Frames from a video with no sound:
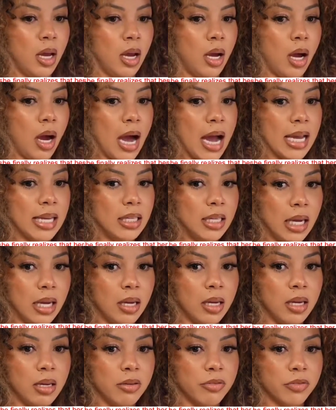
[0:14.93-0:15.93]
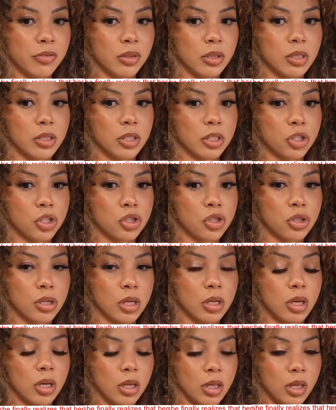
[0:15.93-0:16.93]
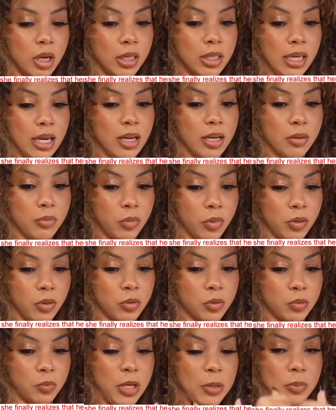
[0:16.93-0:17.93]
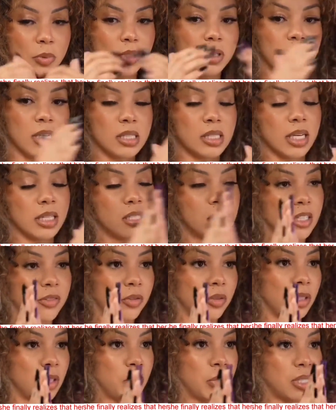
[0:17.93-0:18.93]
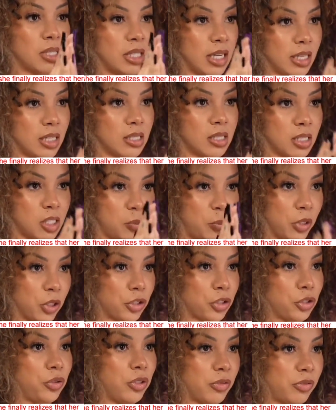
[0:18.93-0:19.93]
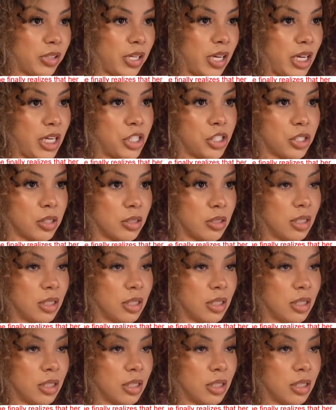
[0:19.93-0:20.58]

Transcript: I gave, again, people look at sex differently, but sex is spiritual unification. At